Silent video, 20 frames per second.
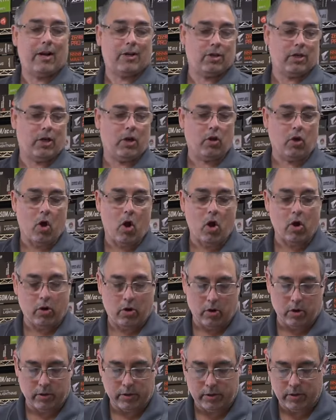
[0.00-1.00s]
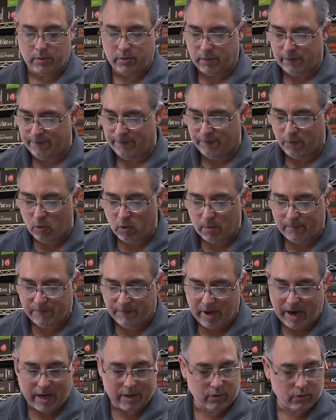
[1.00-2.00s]
actually longer. So the form
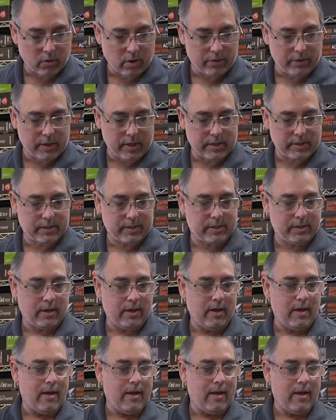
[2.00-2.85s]
factor on this,